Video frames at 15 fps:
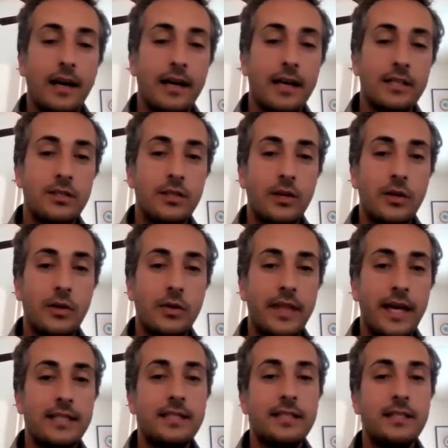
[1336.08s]
Uh, so
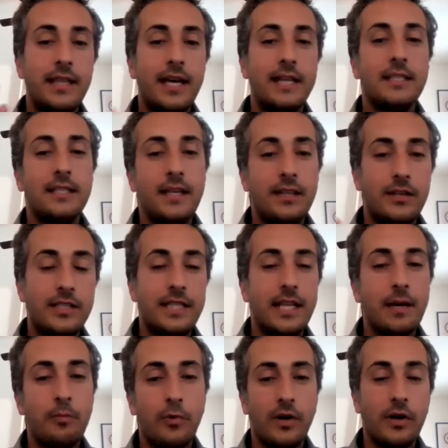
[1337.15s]
that's that's another
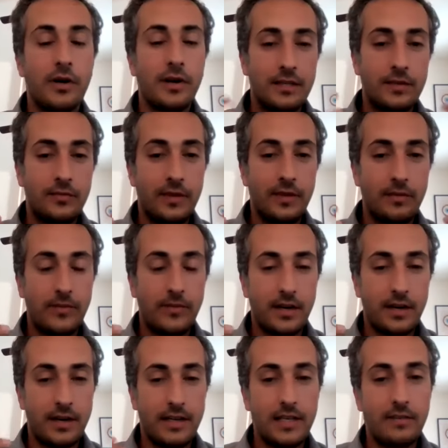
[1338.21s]
step where if
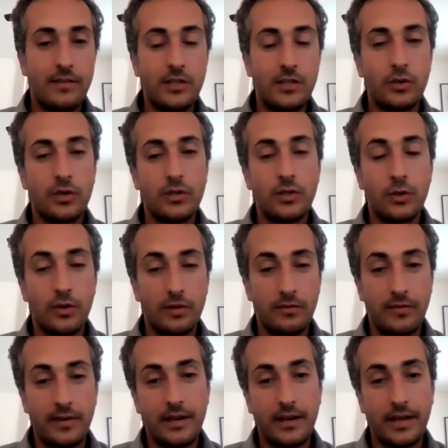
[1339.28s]
there are individuals who
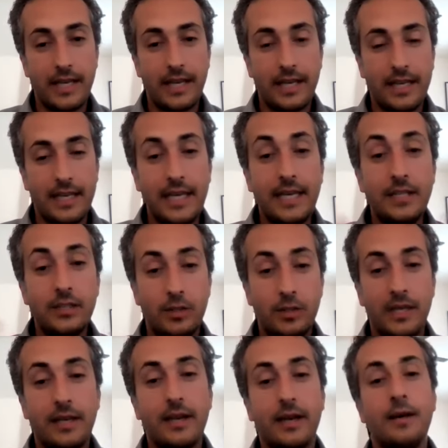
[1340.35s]
are very keen to
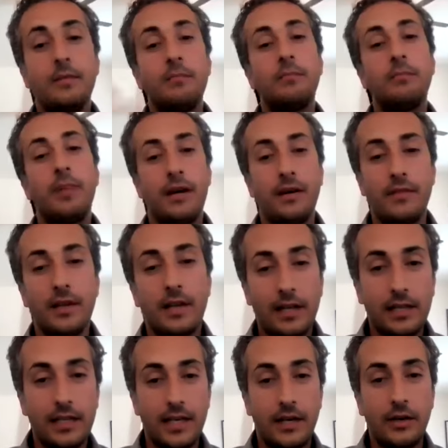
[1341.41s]
become part of the
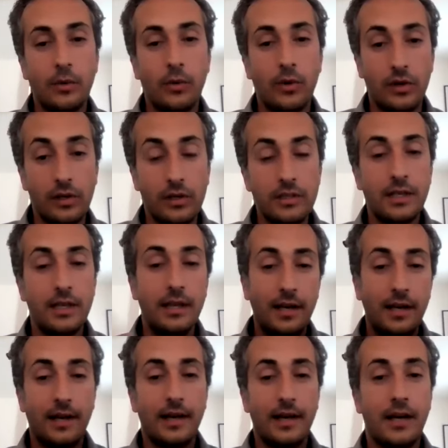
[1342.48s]
culinary world,
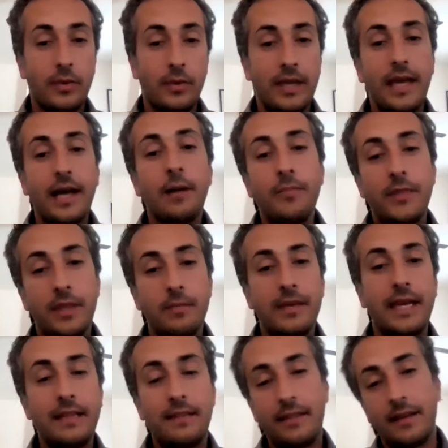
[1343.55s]
uh, we help them
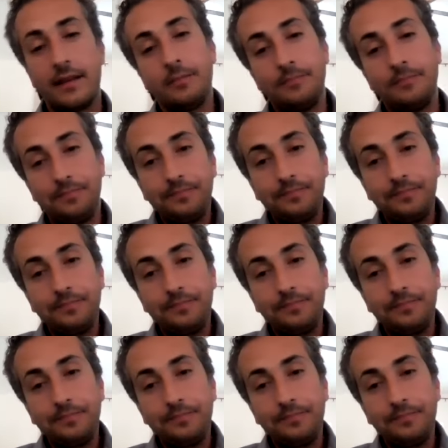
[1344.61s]
get there.